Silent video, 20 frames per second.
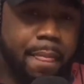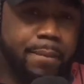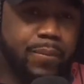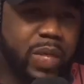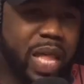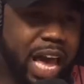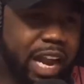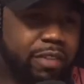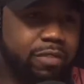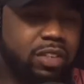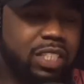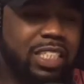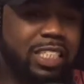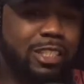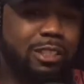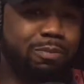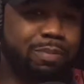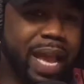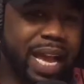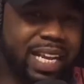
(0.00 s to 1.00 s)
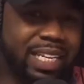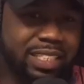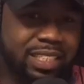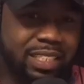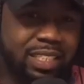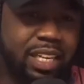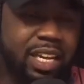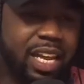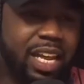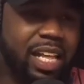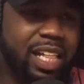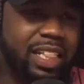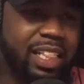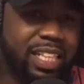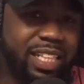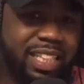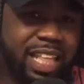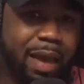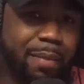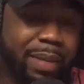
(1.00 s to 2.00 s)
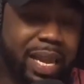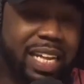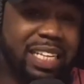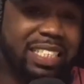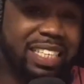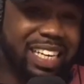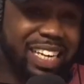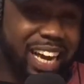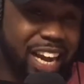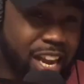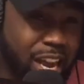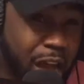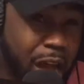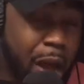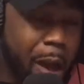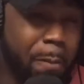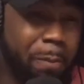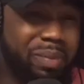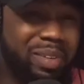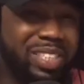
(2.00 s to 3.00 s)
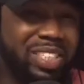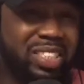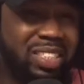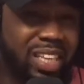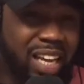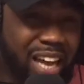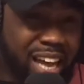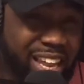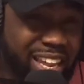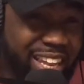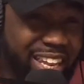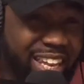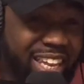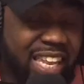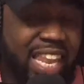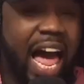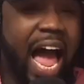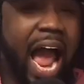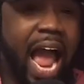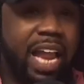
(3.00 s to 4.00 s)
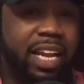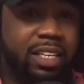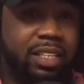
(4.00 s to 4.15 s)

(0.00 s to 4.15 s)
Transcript: Out of respect, because that man did accomplish a lot.